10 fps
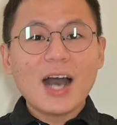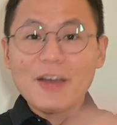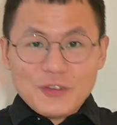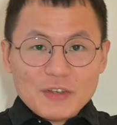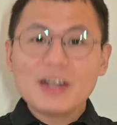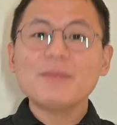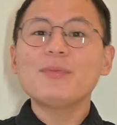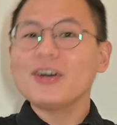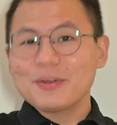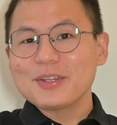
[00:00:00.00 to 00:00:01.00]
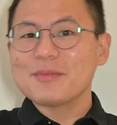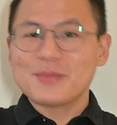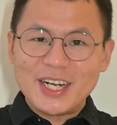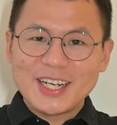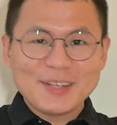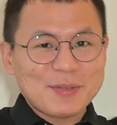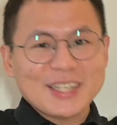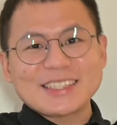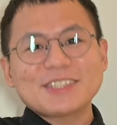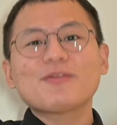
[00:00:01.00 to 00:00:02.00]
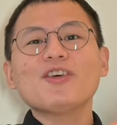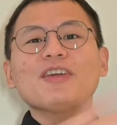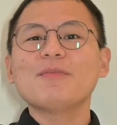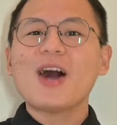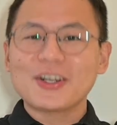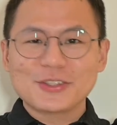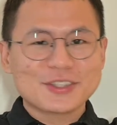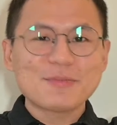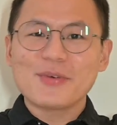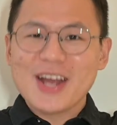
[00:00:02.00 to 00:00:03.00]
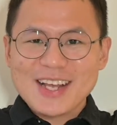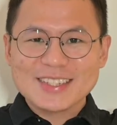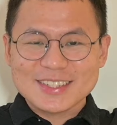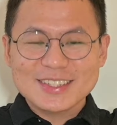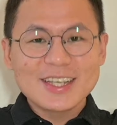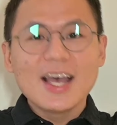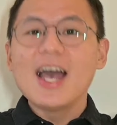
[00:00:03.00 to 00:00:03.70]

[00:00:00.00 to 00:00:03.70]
I feel very bored with the market because it's full of models and brands.